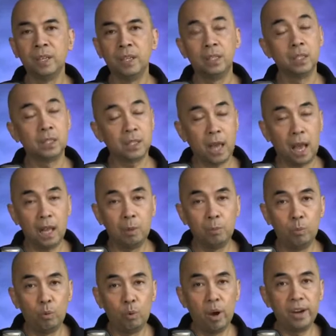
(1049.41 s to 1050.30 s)

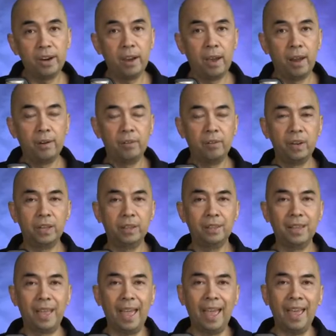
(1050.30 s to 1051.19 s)
Psalm
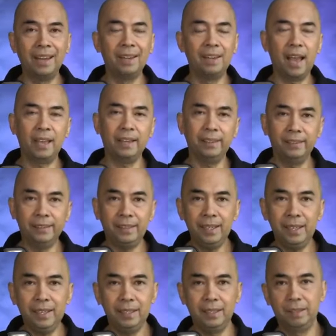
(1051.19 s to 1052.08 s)

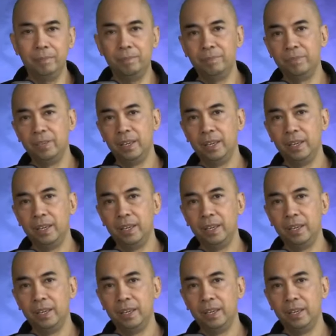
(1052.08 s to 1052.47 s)
119.